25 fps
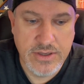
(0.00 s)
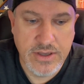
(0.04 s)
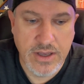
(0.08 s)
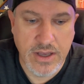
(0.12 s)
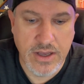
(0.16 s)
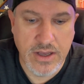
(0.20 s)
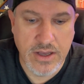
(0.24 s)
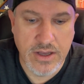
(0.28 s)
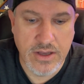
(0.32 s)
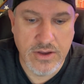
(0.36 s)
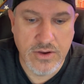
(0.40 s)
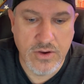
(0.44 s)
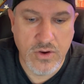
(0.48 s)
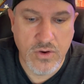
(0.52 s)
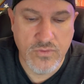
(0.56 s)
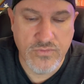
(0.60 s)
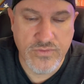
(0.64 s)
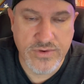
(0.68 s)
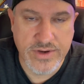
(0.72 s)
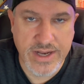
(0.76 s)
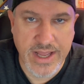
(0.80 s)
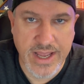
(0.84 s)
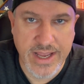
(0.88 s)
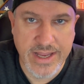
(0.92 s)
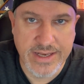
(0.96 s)
uh,
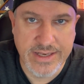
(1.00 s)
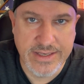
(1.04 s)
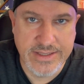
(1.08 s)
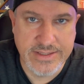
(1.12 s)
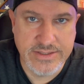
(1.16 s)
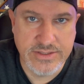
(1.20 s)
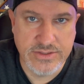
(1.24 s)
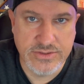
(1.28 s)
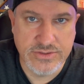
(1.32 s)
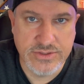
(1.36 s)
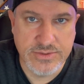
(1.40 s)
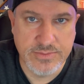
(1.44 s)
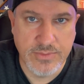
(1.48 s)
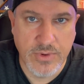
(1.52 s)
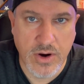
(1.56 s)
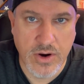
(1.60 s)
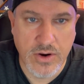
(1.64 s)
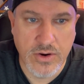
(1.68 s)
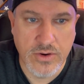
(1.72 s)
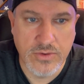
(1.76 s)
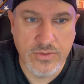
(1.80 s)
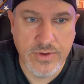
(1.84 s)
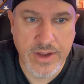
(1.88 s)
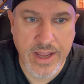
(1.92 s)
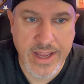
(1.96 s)
overnight until tomorrow.